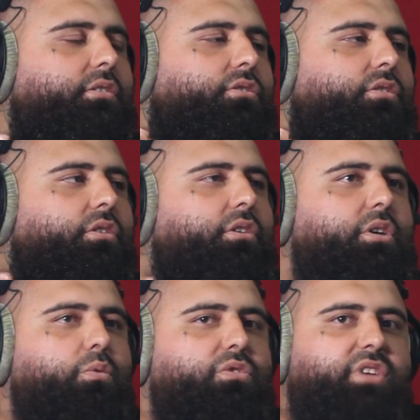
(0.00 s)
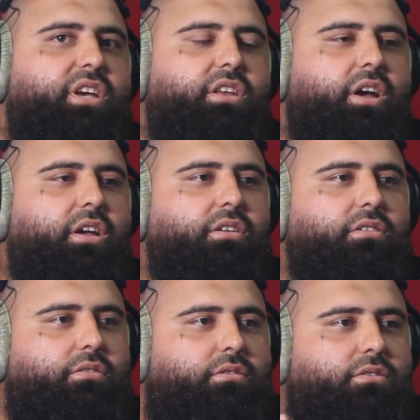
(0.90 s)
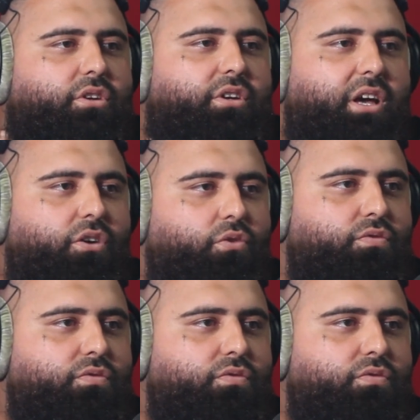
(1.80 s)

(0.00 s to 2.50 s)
so he was 88. So he had a good